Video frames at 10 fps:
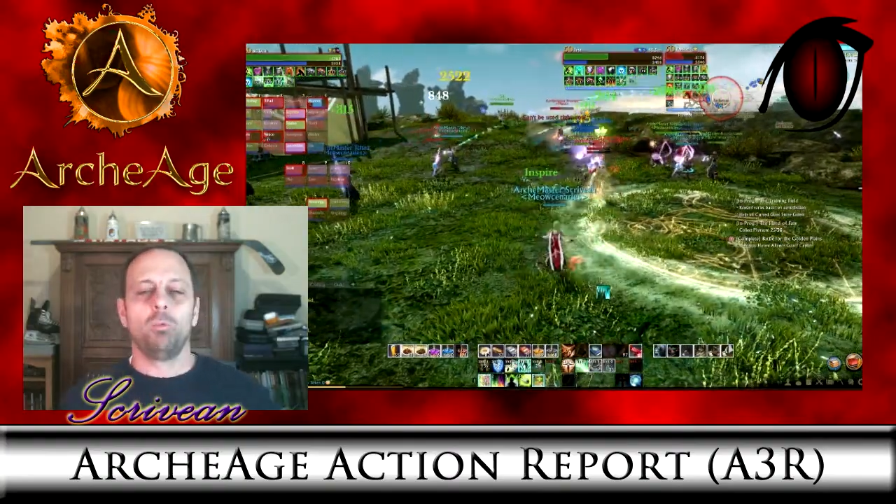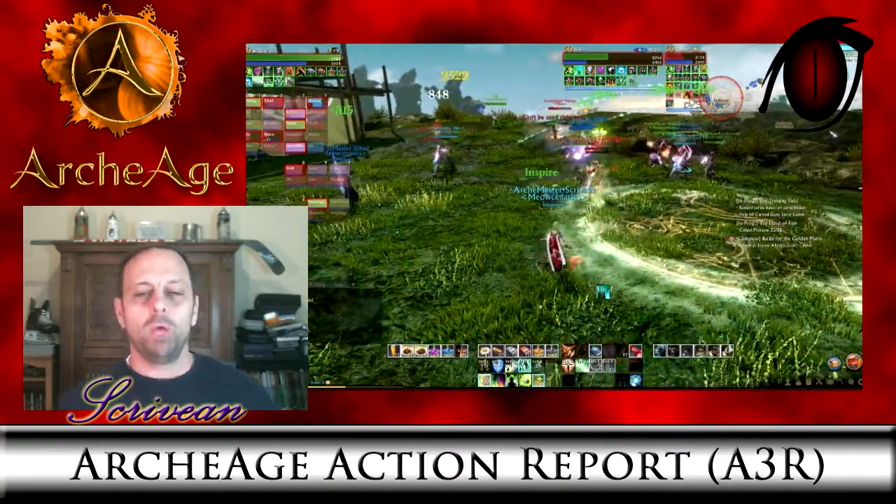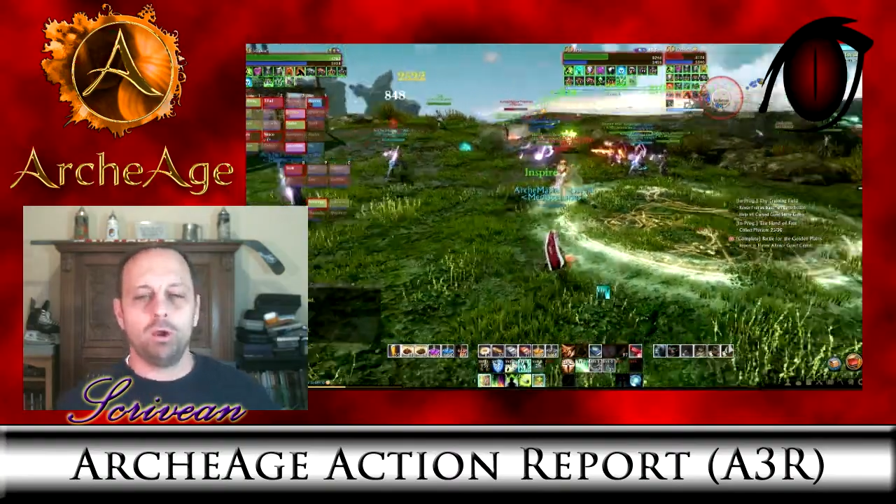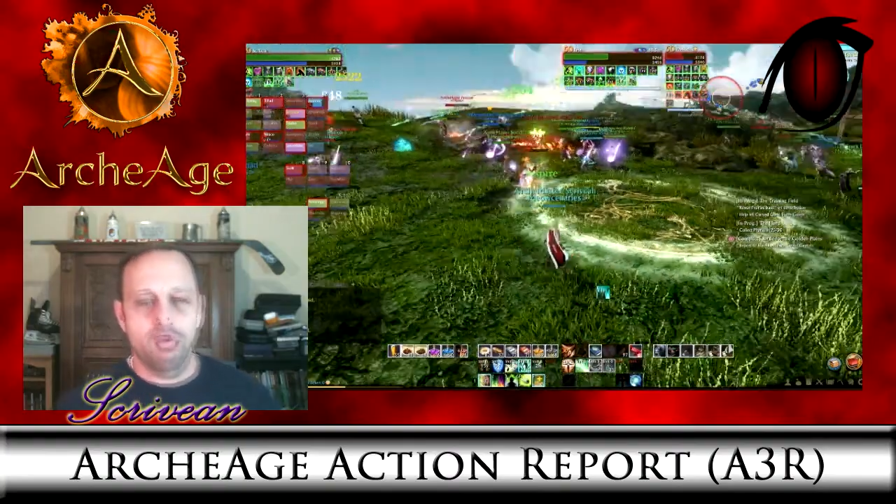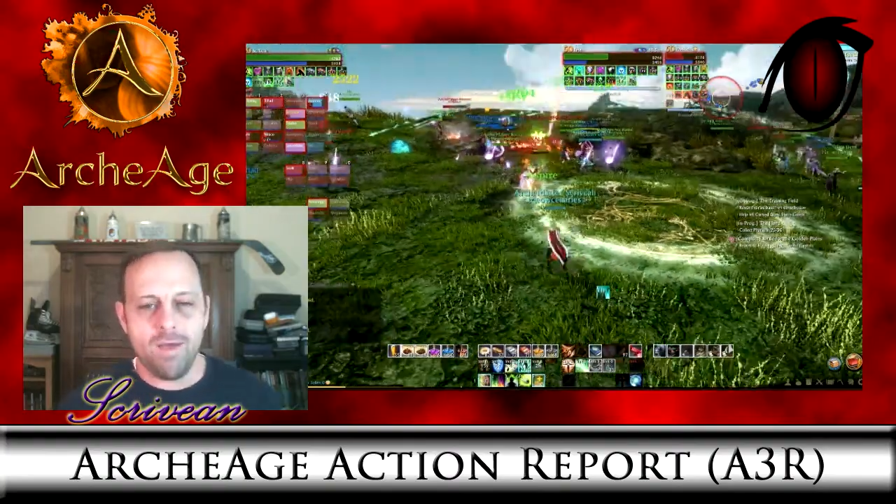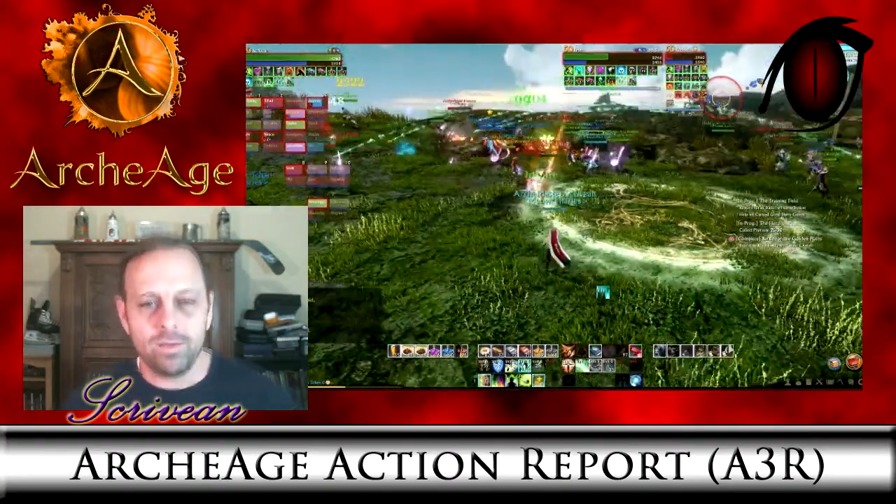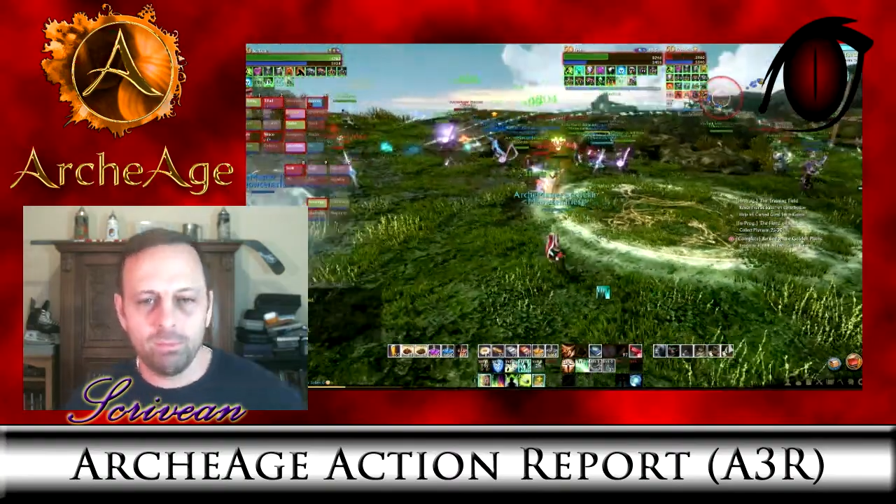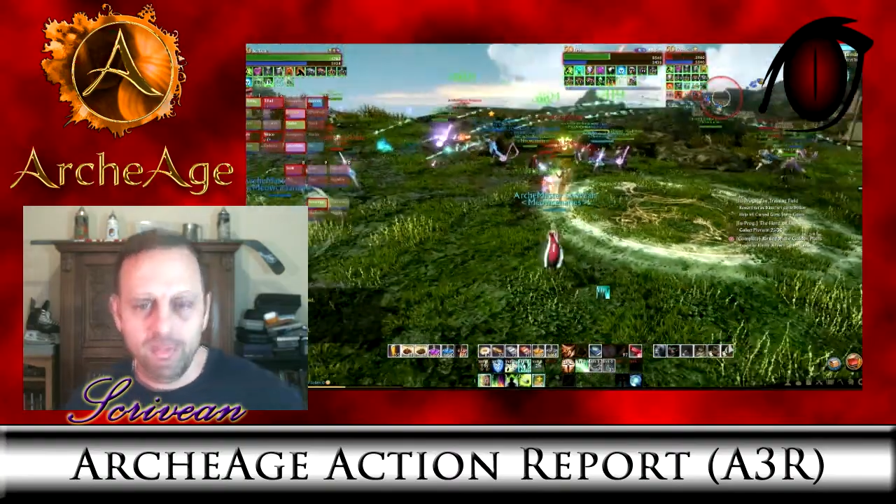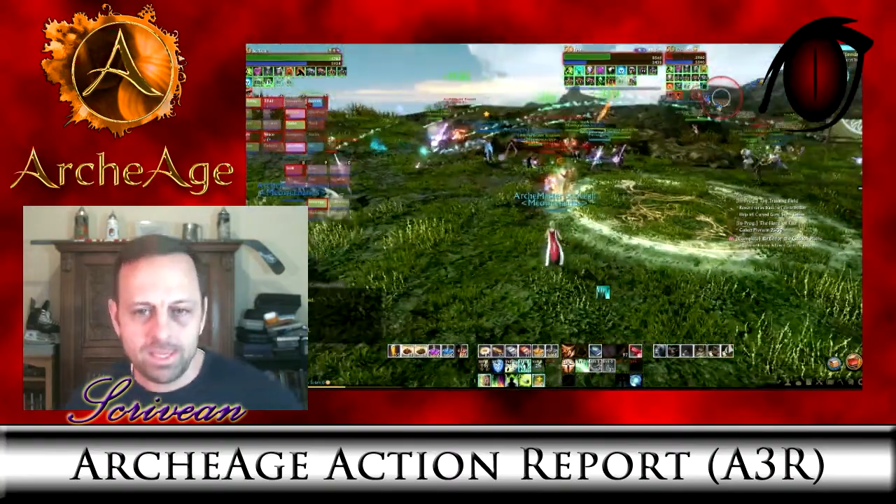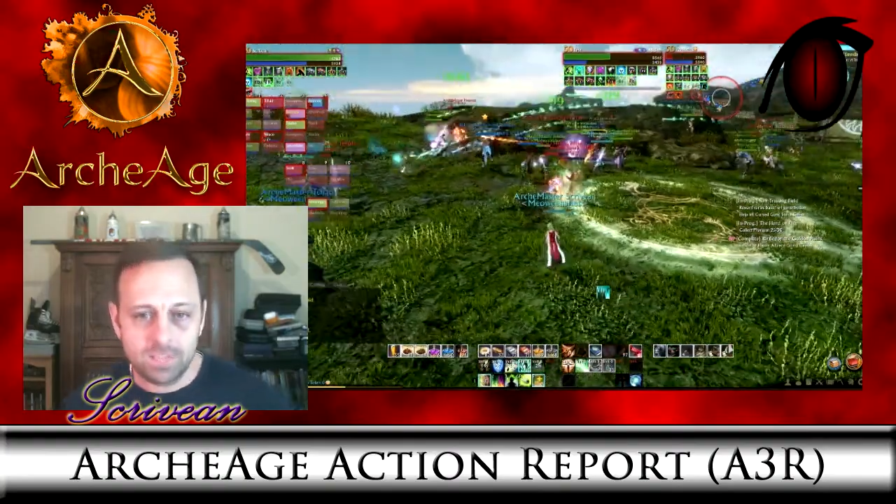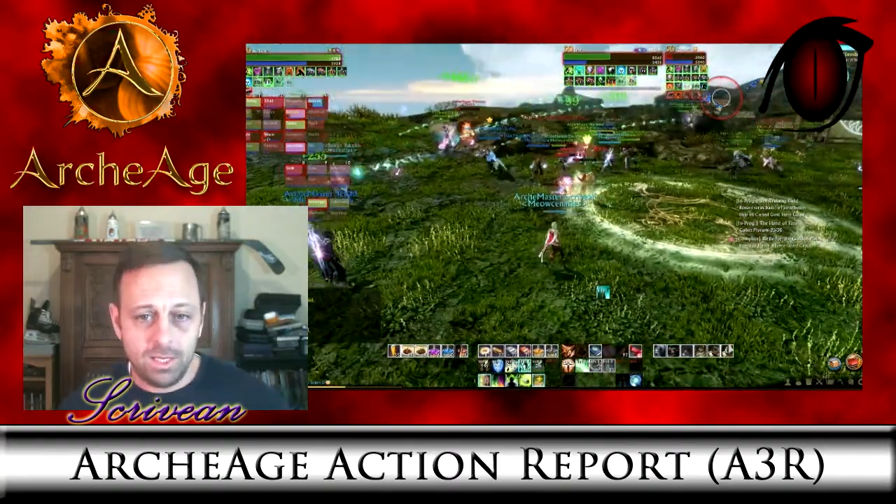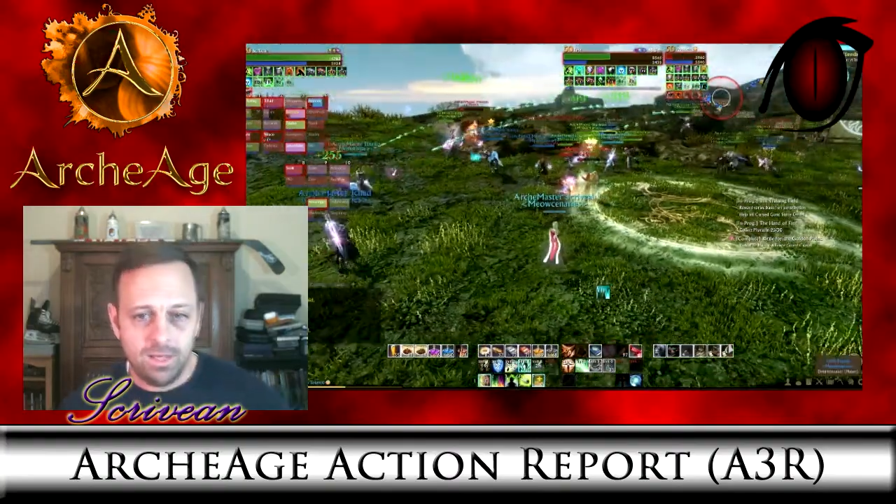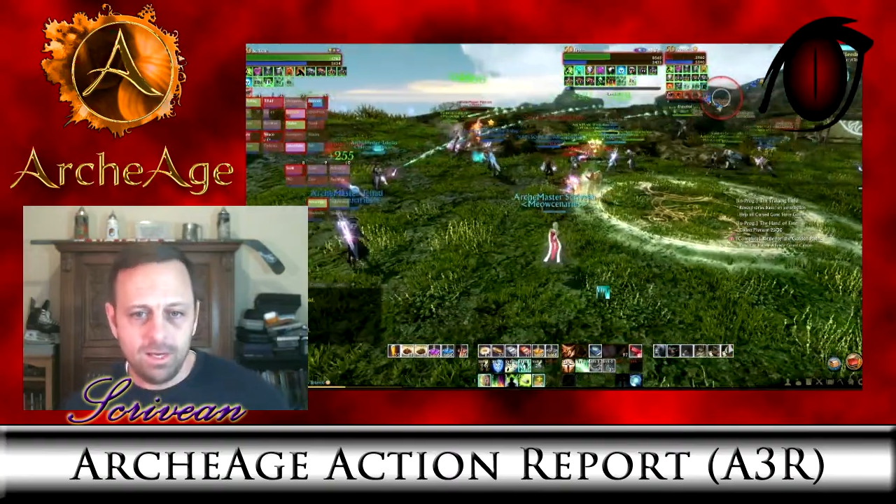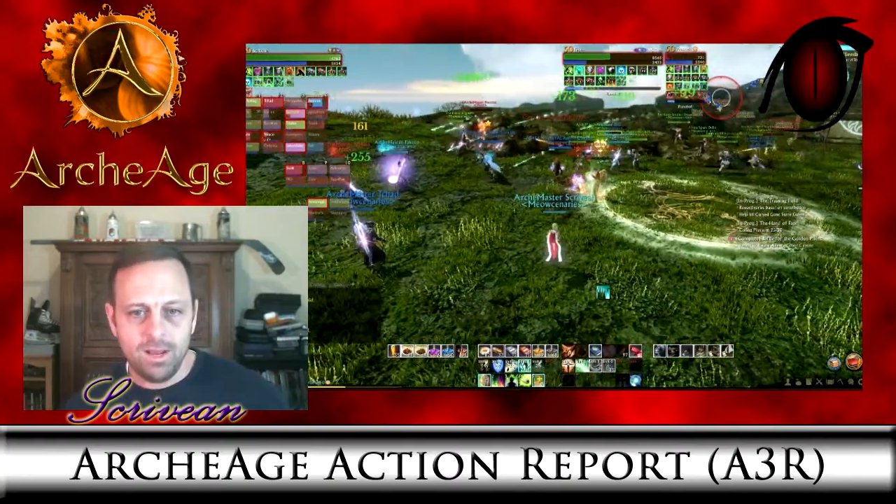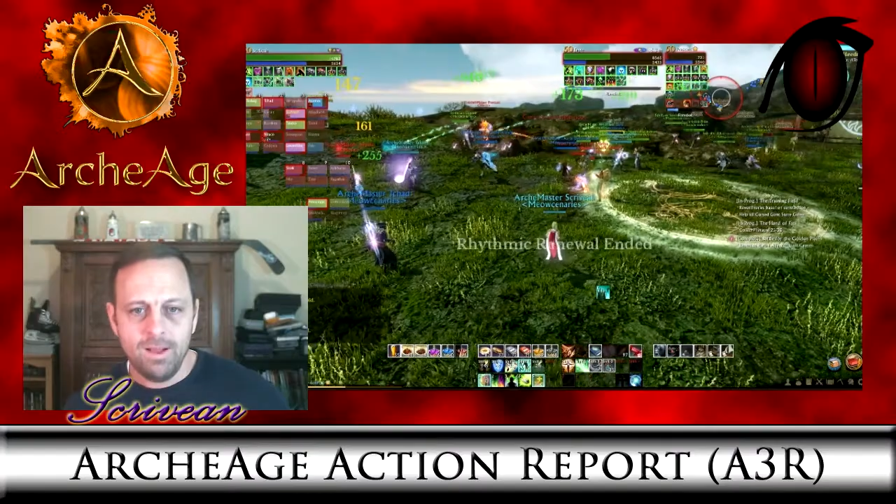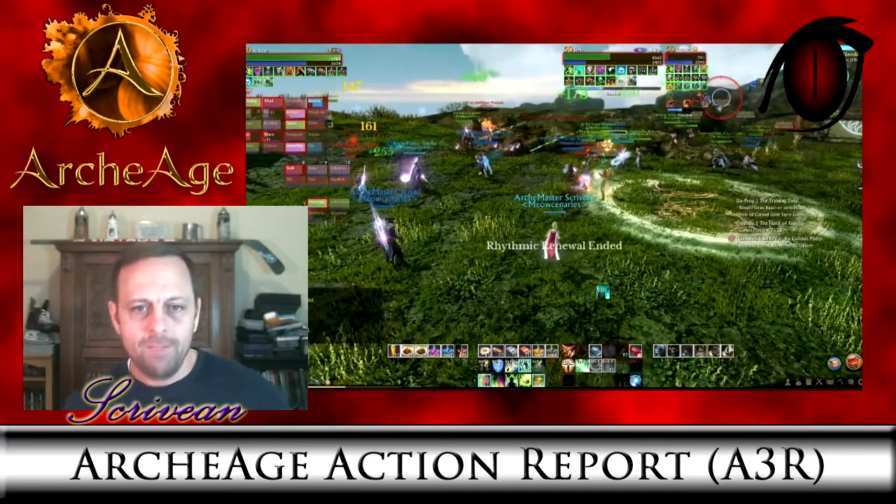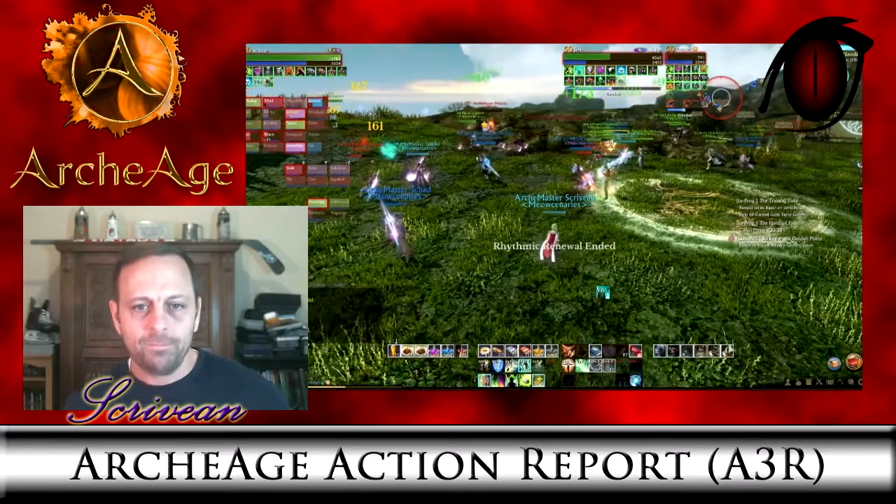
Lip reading: We are having a blast in